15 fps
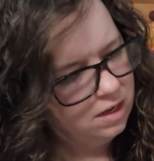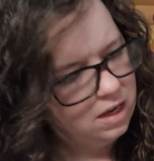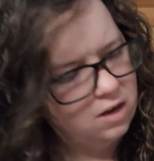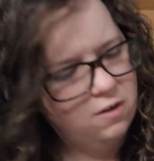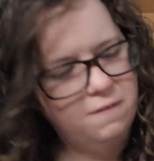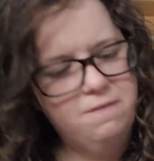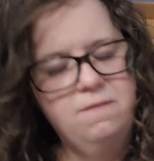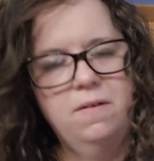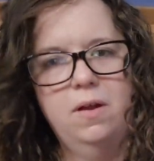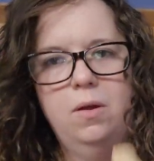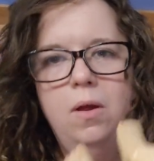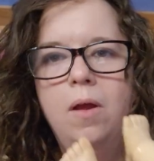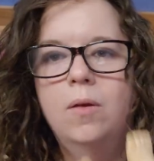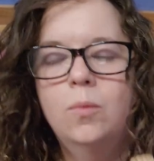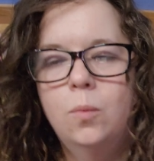And her,
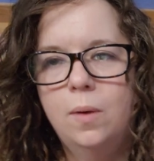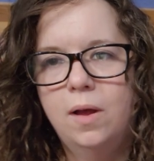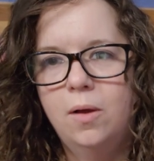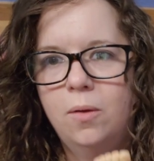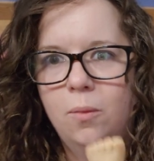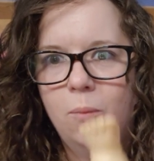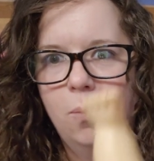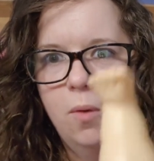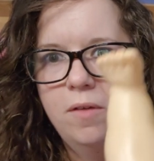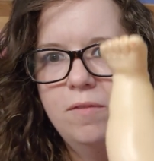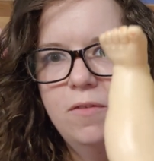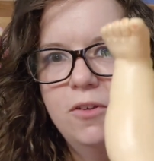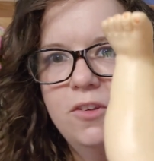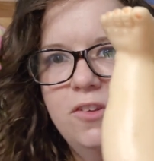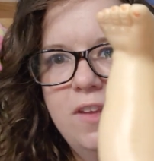well, one
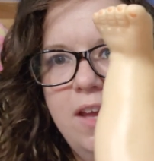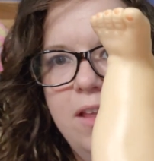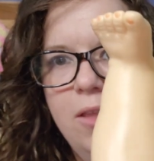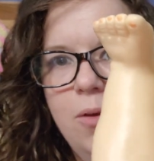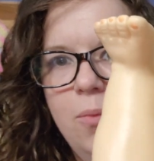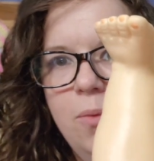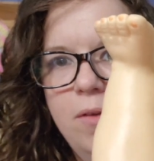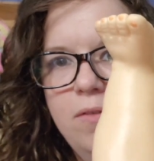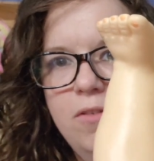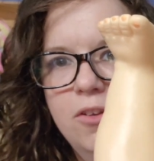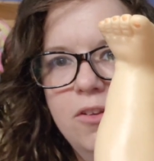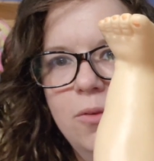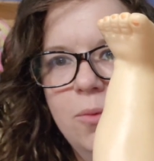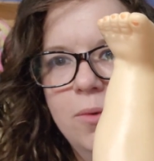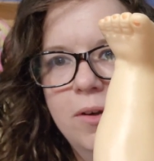foot's yellow, one
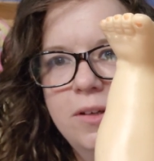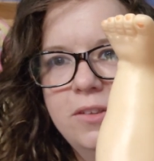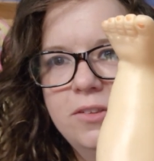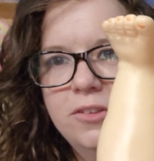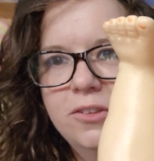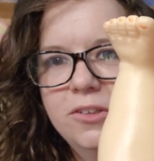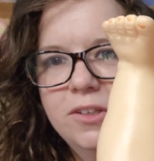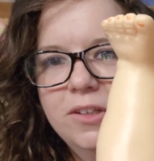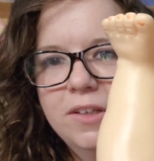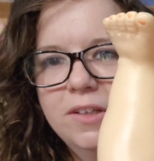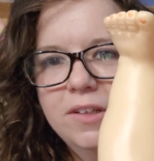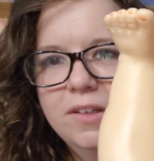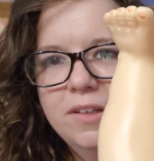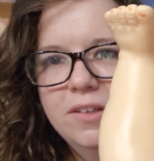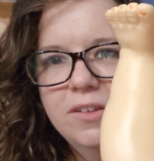foot's orange.
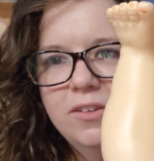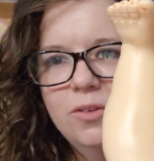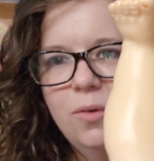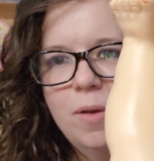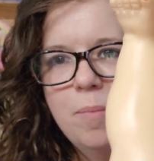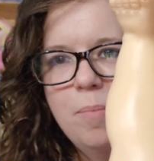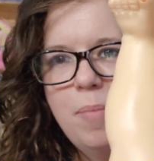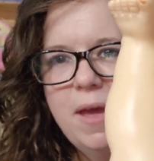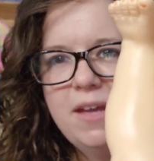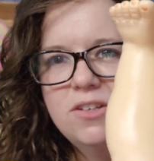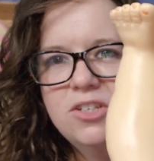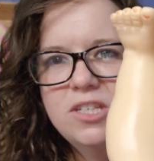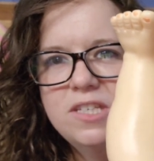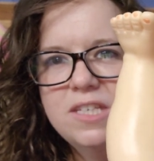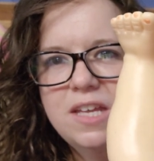So I bet
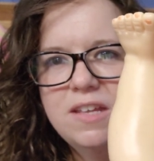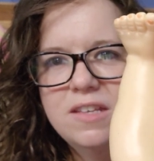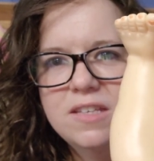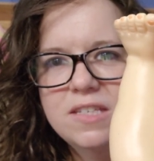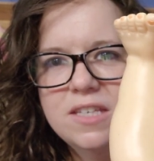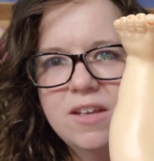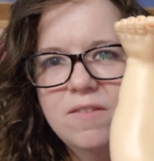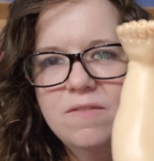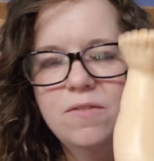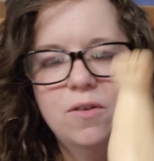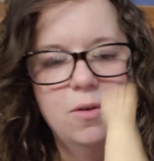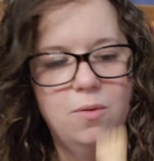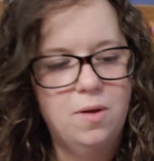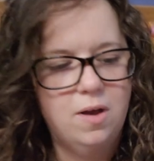she sat in the sun for a